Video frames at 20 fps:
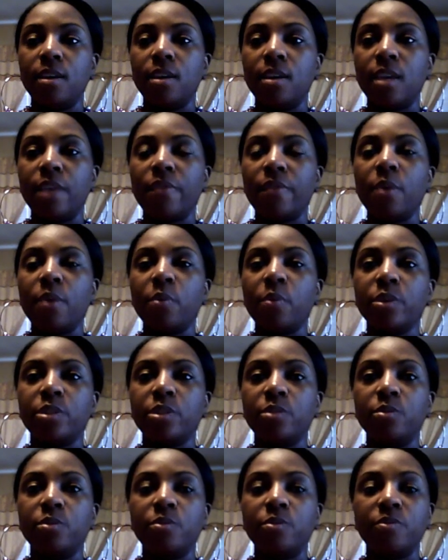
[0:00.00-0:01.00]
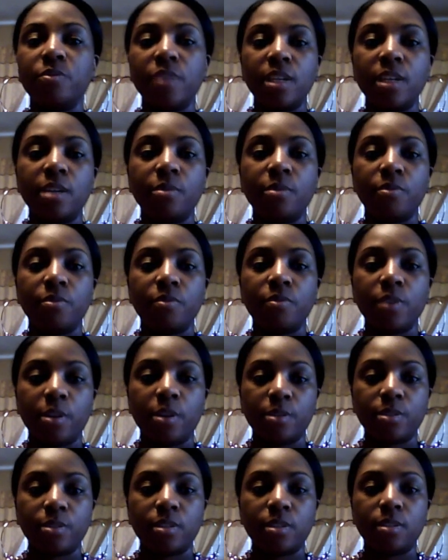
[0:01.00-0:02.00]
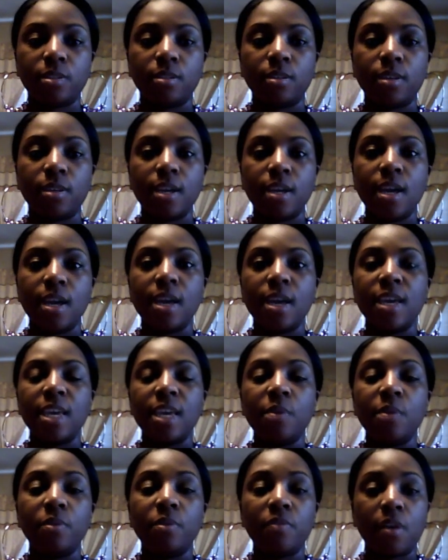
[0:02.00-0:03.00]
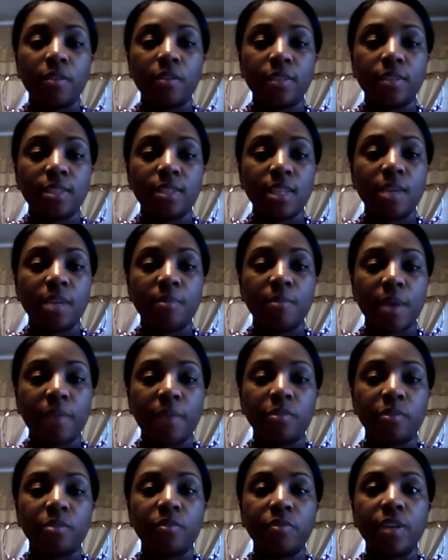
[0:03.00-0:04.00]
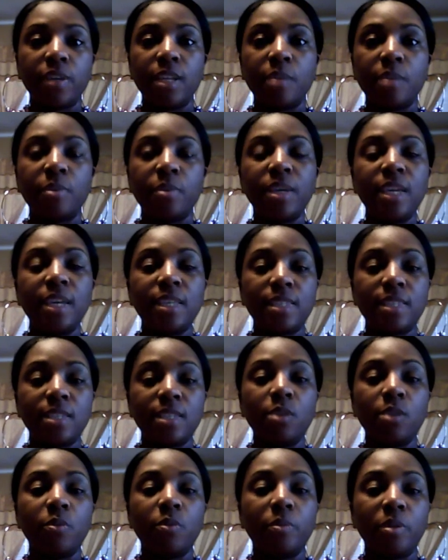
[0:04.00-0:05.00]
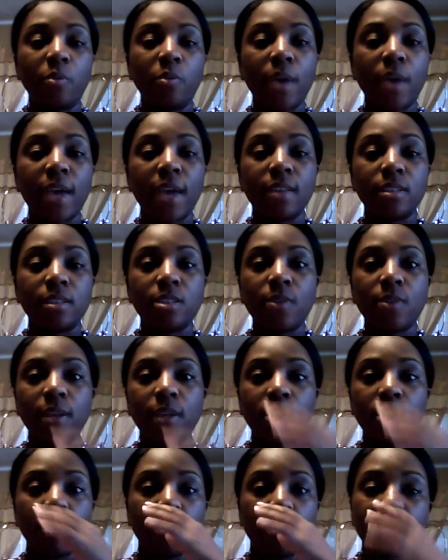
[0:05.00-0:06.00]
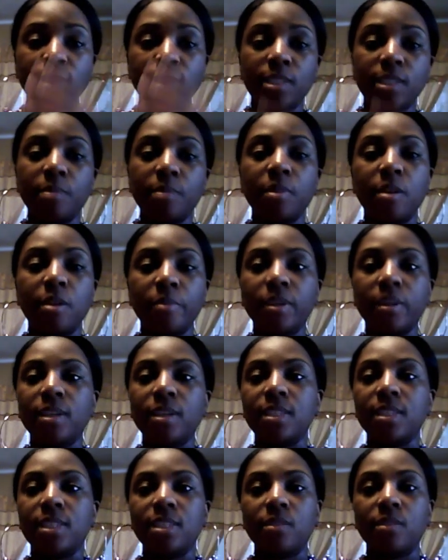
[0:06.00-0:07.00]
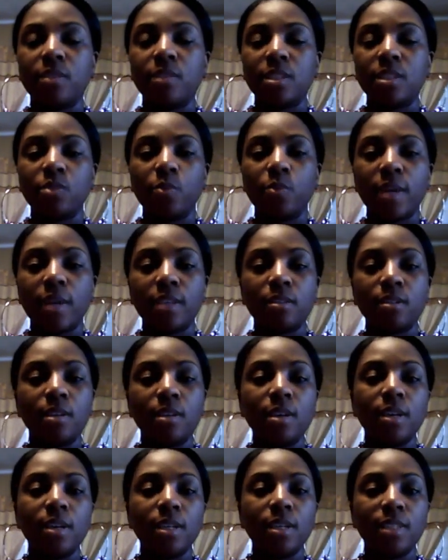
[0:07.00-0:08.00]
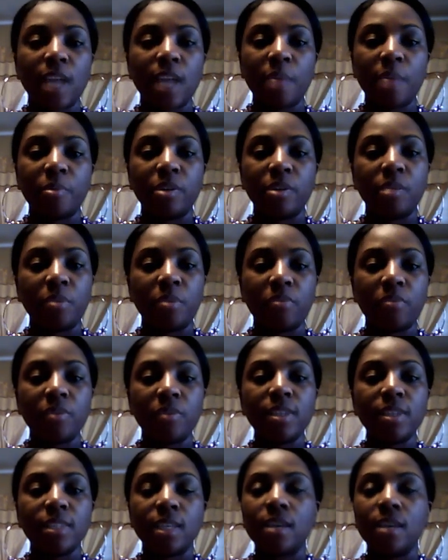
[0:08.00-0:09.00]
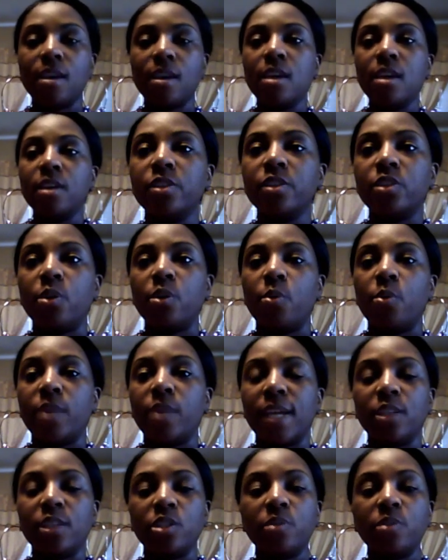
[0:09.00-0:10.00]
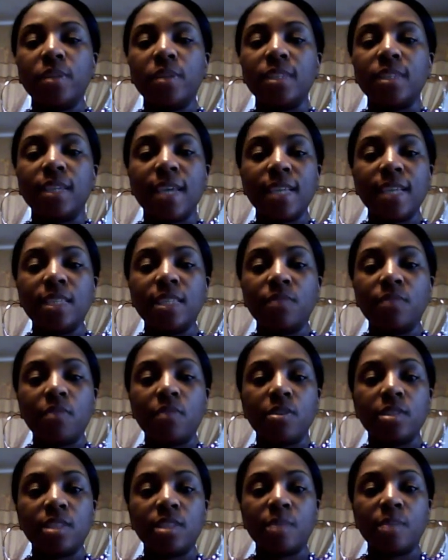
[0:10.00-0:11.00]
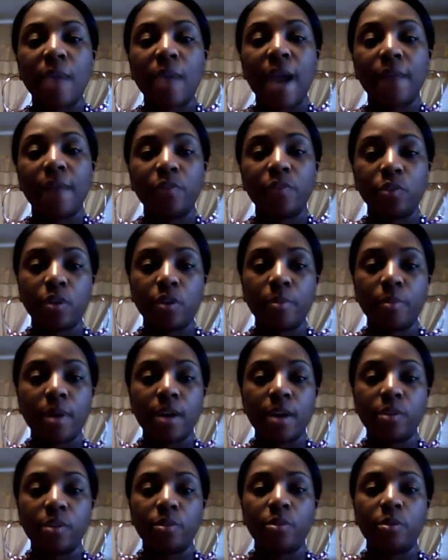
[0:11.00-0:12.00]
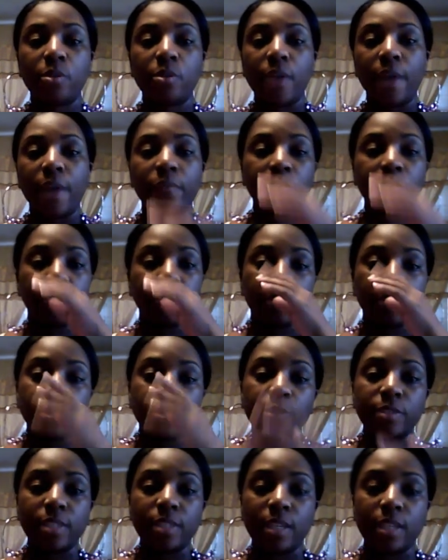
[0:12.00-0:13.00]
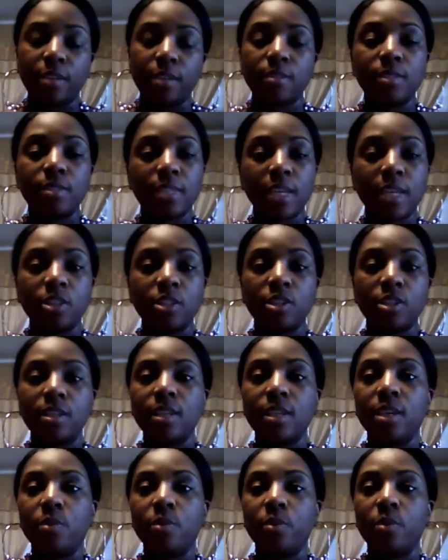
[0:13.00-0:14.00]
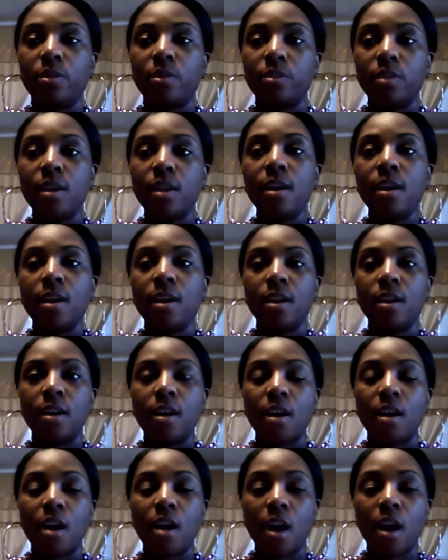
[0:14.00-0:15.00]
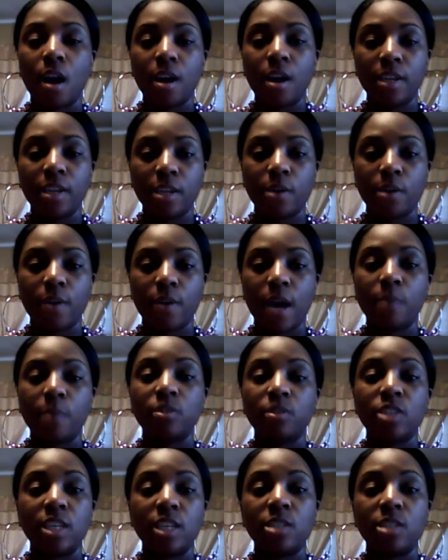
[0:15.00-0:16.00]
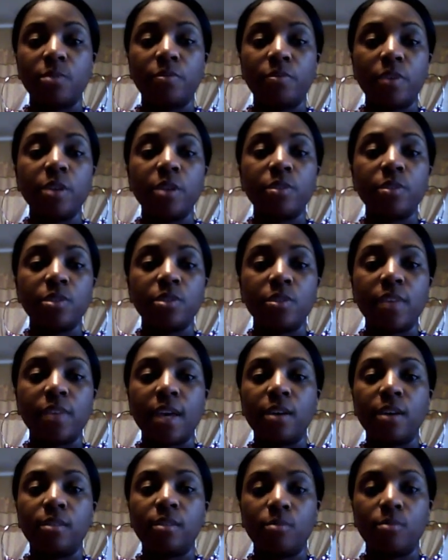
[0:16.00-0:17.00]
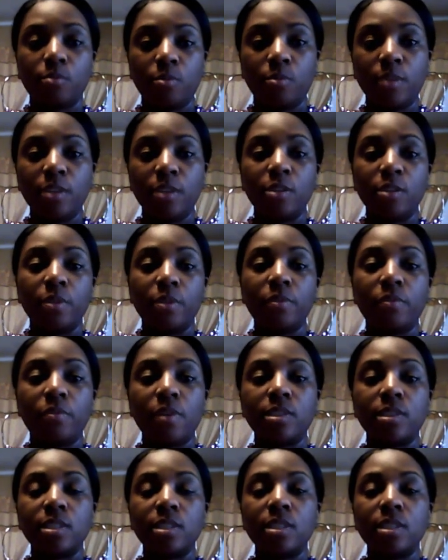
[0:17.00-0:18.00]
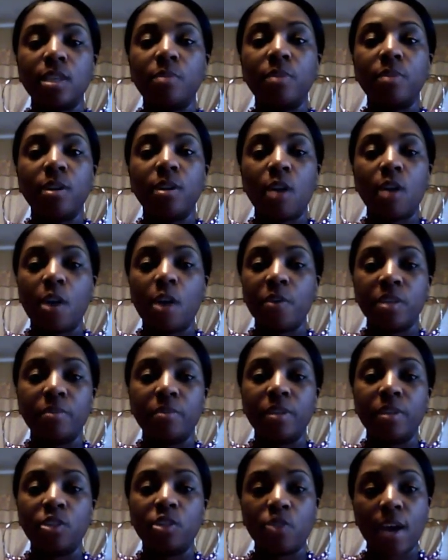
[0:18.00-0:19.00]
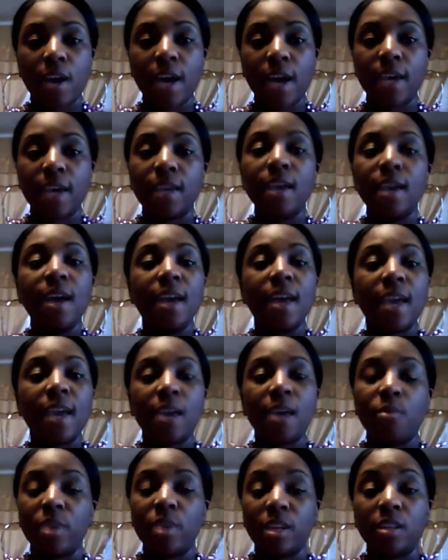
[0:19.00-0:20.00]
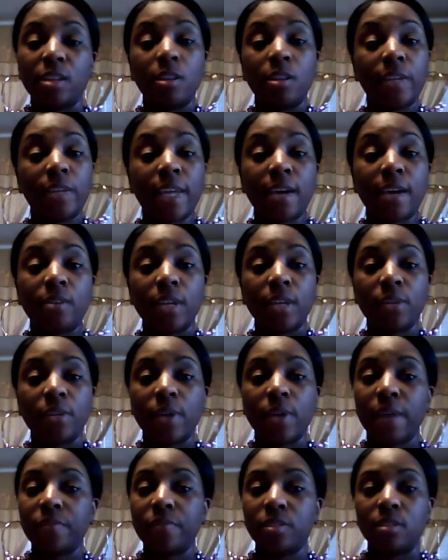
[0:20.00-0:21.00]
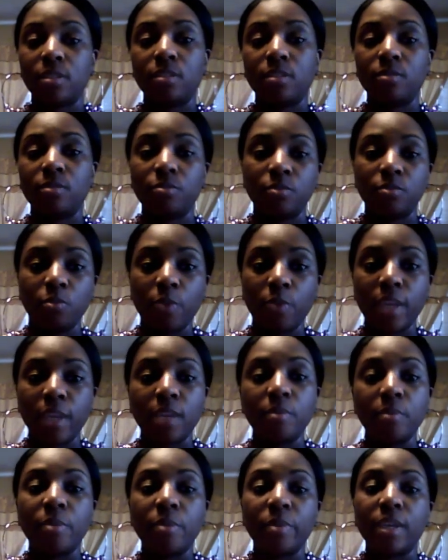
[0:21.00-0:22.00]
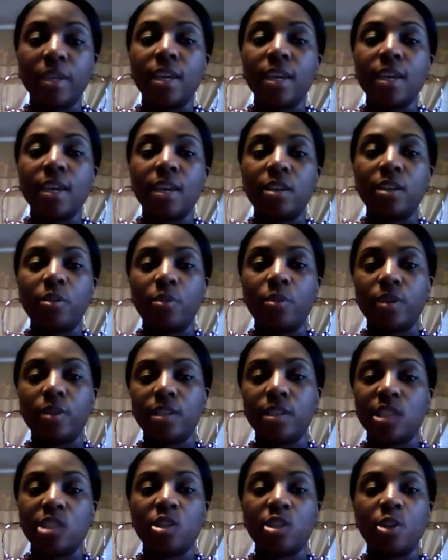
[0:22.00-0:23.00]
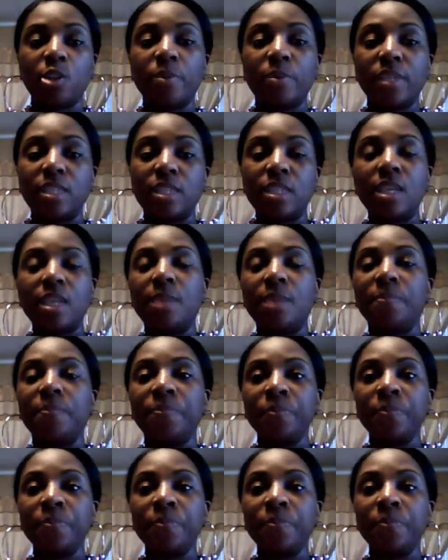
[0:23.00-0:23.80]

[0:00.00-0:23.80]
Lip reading: if I were to feed him first, he would fall asleep after feeding, but he still would be wet. So I know he wouldn't sleep long because he still has a wet diaper. He'd be fussy. So what I do is, in case he falls asleep after a bottle or after a nursing session, he will, I will change him first, so that, if he falls asleep, he'll already be dry and ready to lay down. I don't have to wake him up again or disturb his sleep